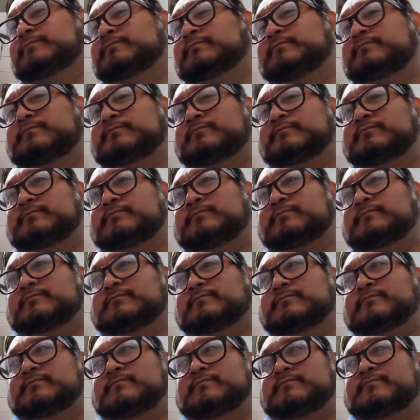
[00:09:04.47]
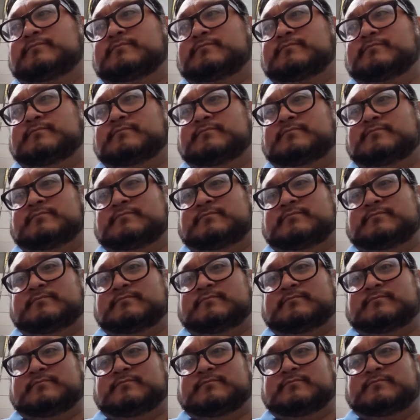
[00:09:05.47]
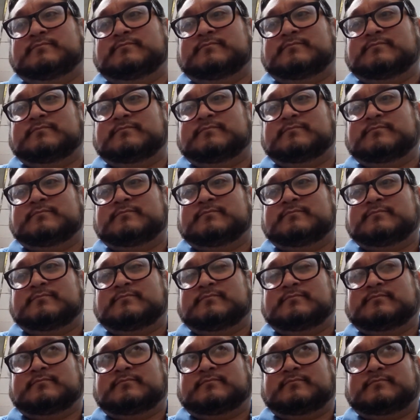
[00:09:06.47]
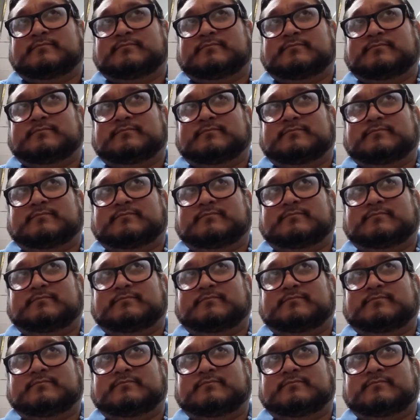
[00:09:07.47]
The person shown says nothing.